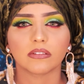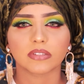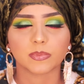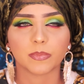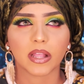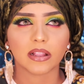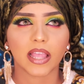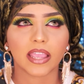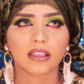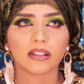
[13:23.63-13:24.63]
of smell
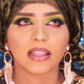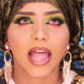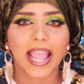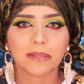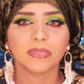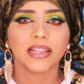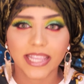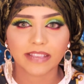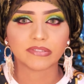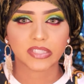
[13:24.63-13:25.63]
like lime
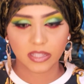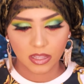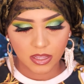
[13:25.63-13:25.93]
leaves.